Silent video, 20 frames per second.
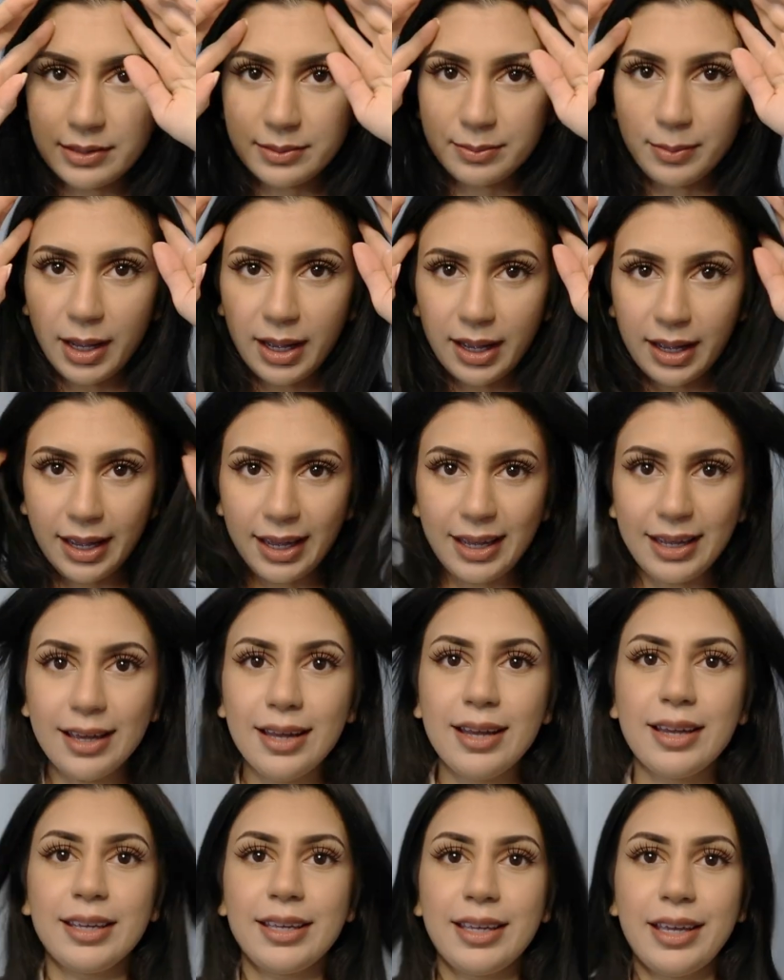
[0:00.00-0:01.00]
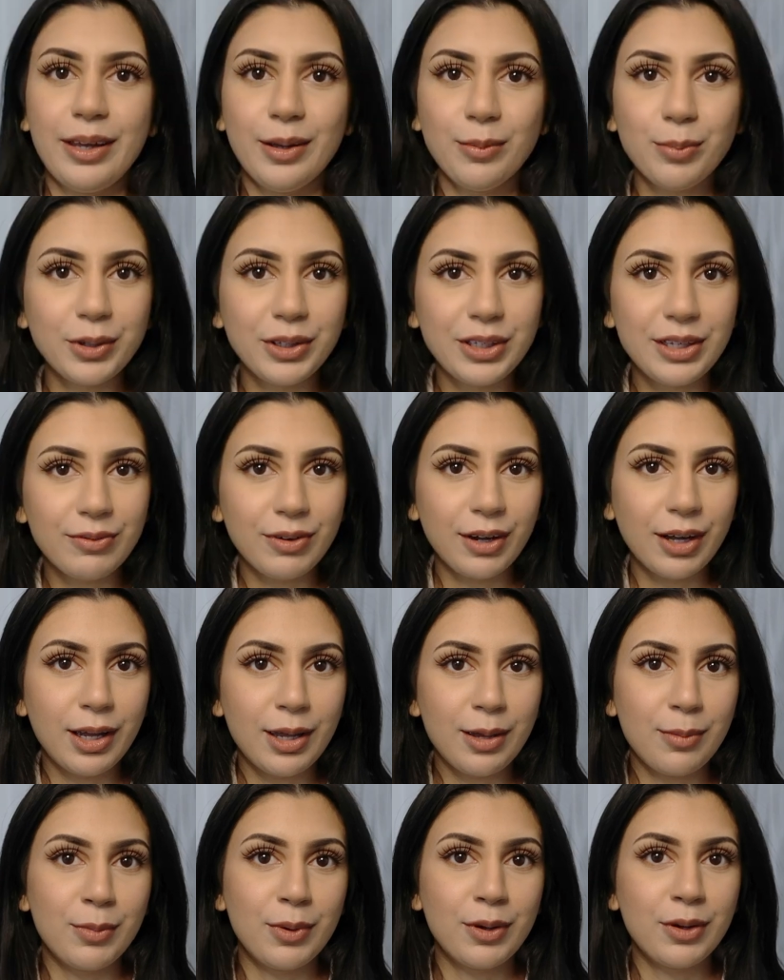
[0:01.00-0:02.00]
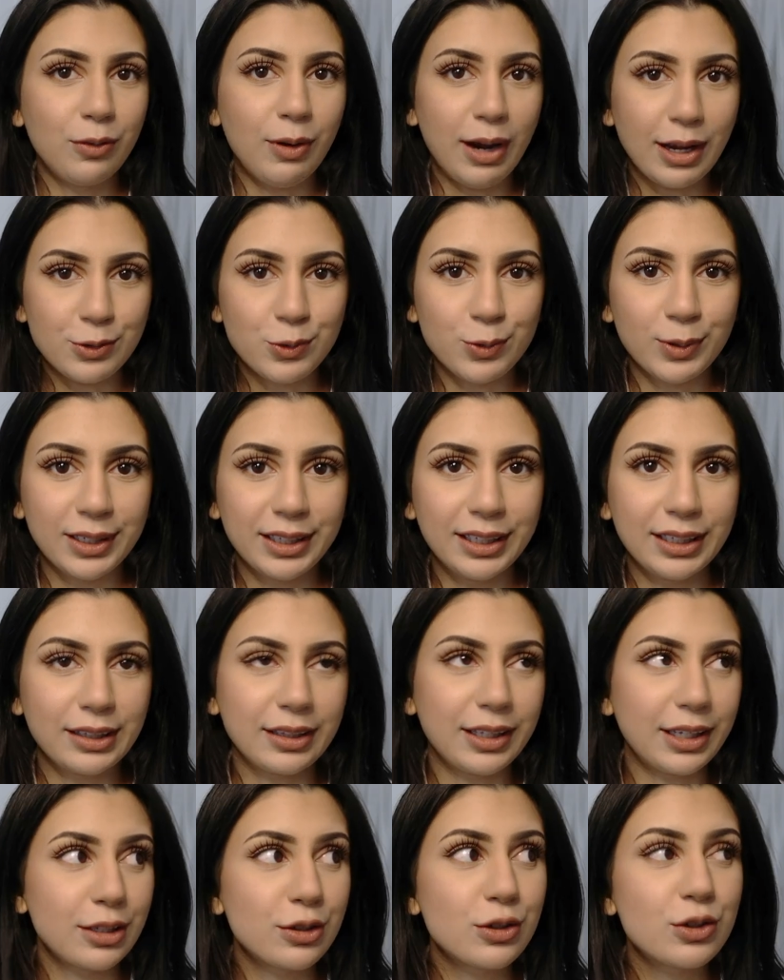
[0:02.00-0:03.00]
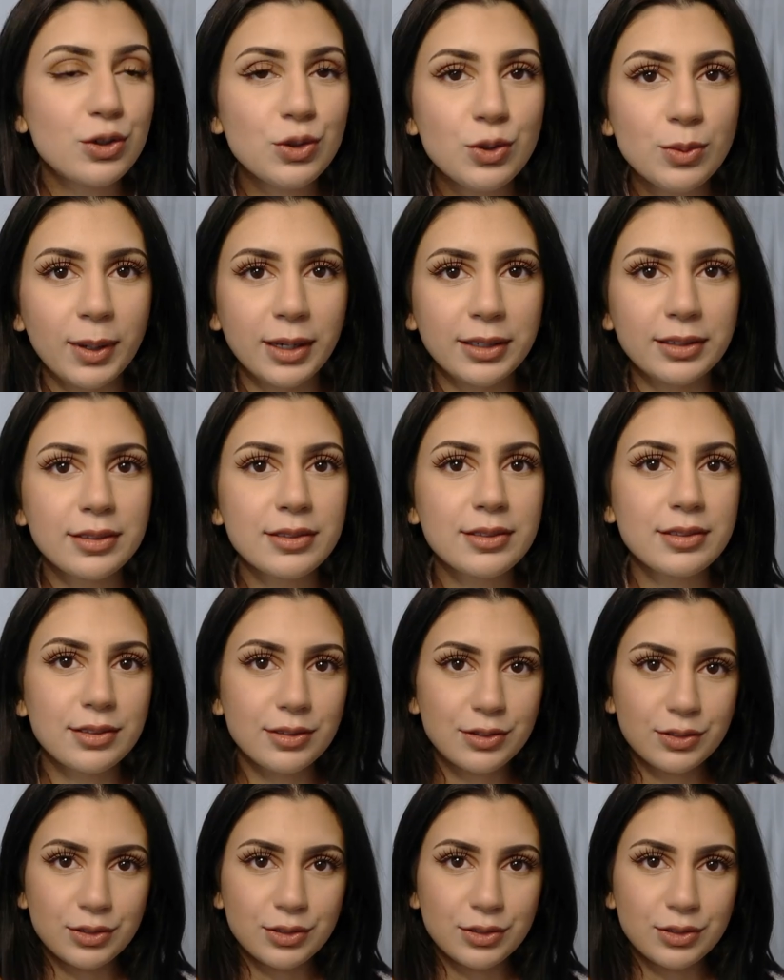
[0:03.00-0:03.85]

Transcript: is my can't believe I'm graduating in like 2 months,